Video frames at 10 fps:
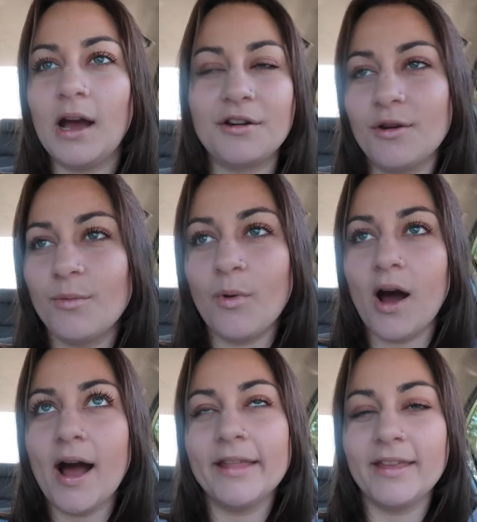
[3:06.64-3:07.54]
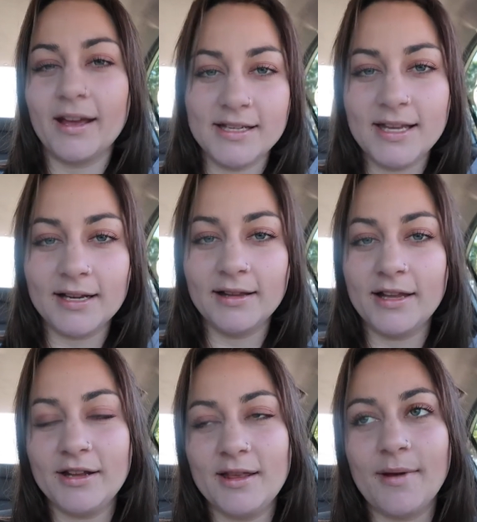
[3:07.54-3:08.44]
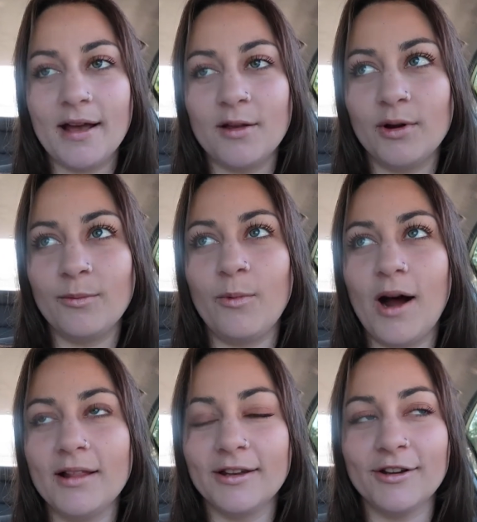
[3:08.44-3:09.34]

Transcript: I don't know why. I think I did get a letter in the mail a while ago.